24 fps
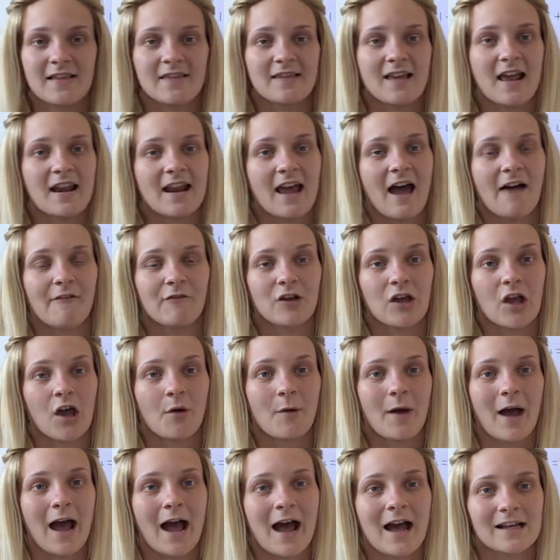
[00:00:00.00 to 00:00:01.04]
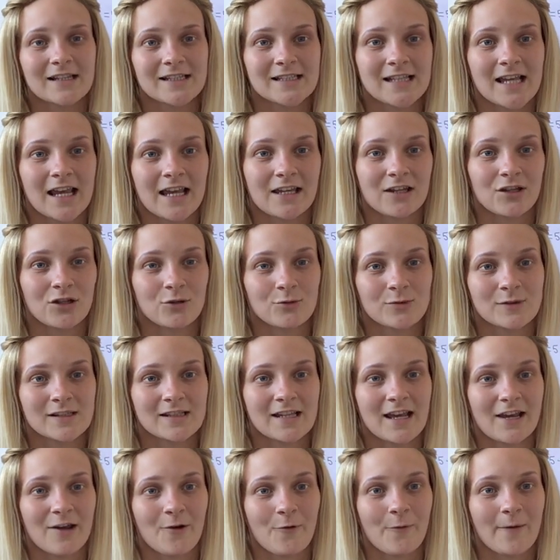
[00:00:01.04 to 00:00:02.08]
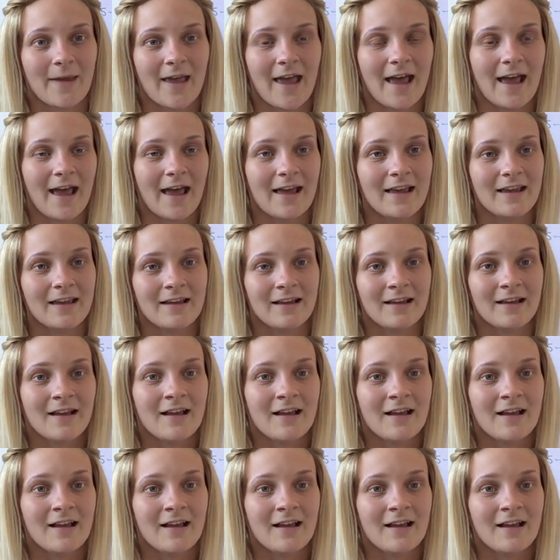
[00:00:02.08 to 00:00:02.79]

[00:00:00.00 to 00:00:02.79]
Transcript: and then have a go at I say, you say, okay.